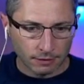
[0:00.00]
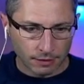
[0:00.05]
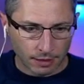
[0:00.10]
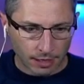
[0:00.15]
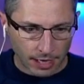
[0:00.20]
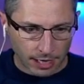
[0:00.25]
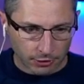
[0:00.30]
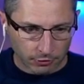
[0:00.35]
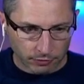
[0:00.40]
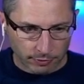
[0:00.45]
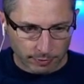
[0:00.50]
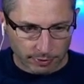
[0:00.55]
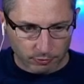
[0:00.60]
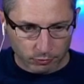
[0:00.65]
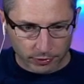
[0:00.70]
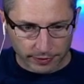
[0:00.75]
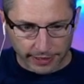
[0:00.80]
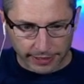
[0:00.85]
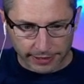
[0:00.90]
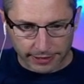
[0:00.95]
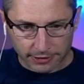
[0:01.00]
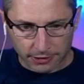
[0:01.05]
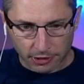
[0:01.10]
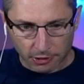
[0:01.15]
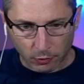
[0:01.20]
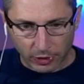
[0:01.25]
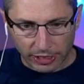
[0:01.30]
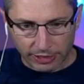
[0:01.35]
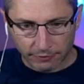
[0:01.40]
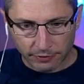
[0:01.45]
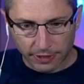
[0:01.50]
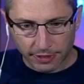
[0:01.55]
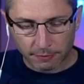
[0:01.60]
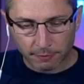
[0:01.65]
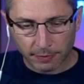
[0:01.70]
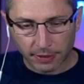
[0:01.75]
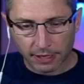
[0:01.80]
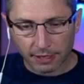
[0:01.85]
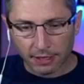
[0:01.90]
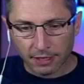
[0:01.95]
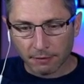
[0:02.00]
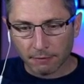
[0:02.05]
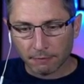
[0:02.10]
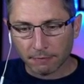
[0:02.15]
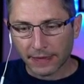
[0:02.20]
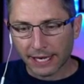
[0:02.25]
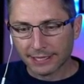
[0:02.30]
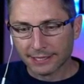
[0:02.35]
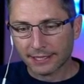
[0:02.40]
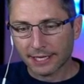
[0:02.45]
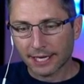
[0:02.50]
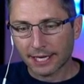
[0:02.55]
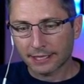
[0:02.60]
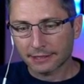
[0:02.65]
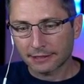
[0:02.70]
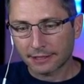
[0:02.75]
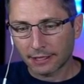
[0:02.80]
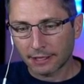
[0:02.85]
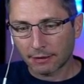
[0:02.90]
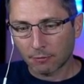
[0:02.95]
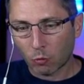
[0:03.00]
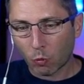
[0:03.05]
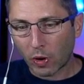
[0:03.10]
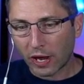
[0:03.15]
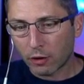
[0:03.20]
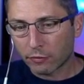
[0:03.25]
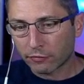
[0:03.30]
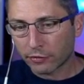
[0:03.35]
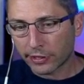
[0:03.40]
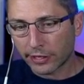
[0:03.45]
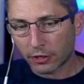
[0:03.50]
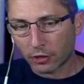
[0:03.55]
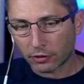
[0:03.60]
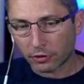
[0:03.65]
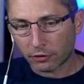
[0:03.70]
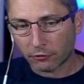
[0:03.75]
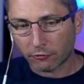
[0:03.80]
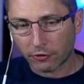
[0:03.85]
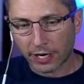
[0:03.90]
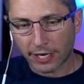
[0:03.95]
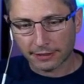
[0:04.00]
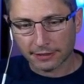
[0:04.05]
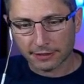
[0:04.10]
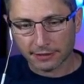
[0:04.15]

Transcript: I don't remember what that is on a wavelength, but that's not way over here on the right.